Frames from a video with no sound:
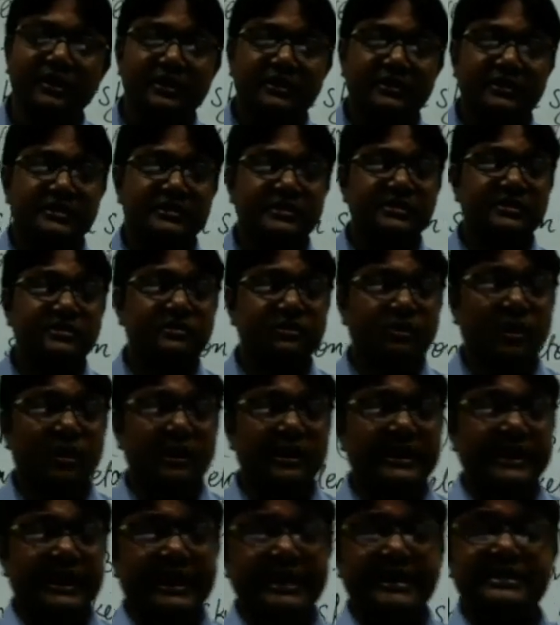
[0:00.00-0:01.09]
This is
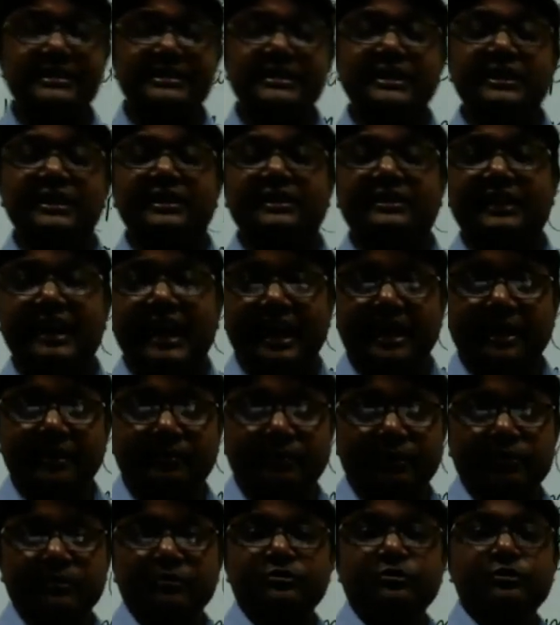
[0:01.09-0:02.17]
called as thigh
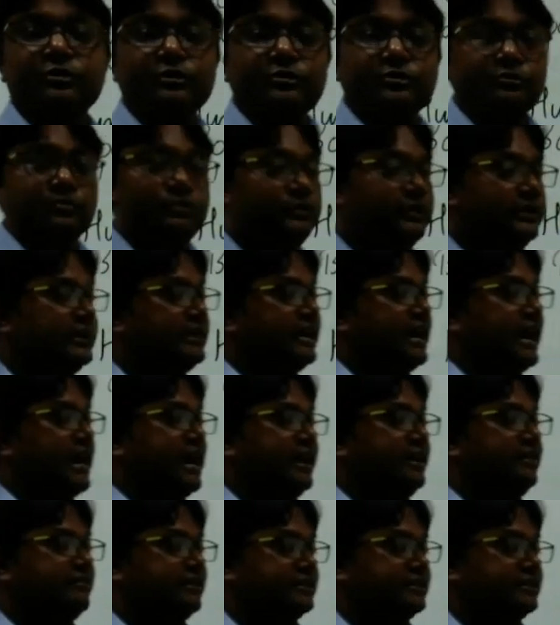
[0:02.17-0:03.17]
bone. So student, I have